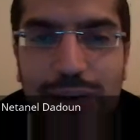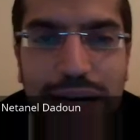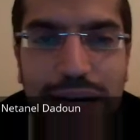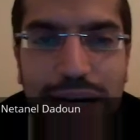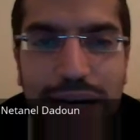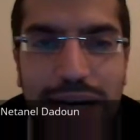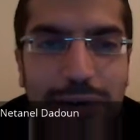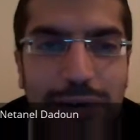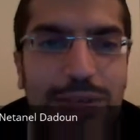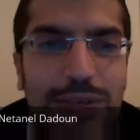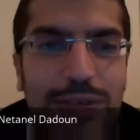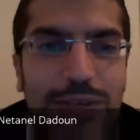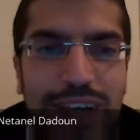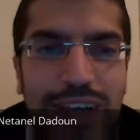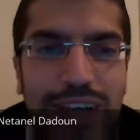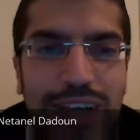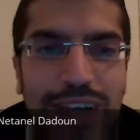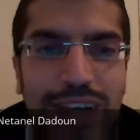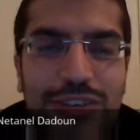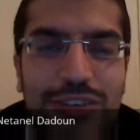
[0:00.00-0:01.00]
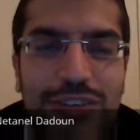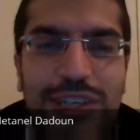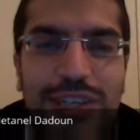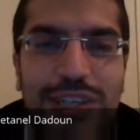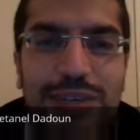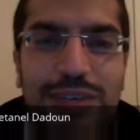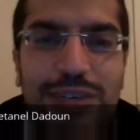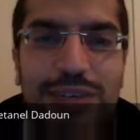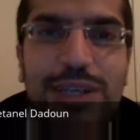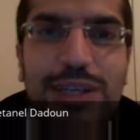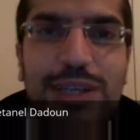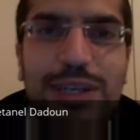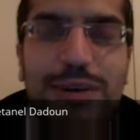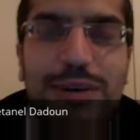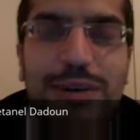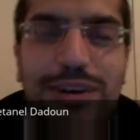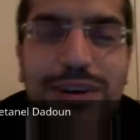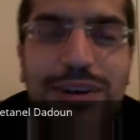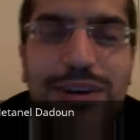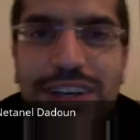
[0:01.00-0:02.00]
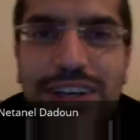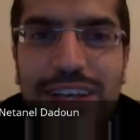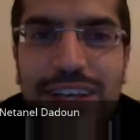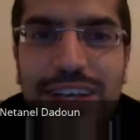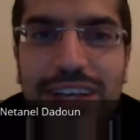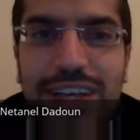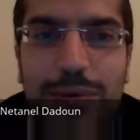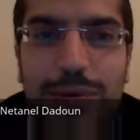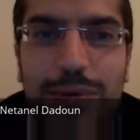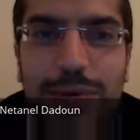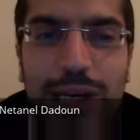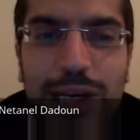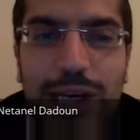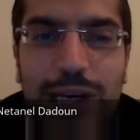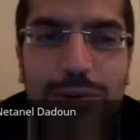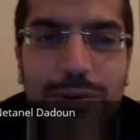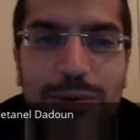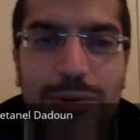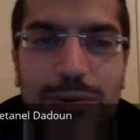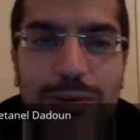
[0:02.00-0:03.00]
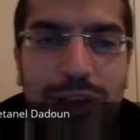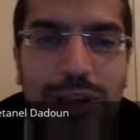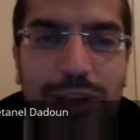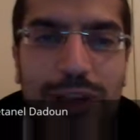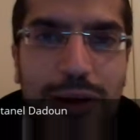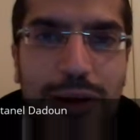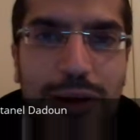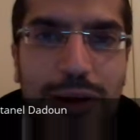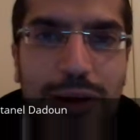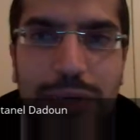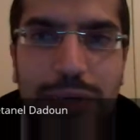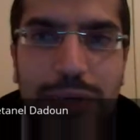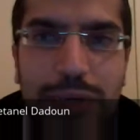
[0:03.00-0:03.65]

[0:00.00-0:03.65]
Let's just go back. We know the country. We know, we know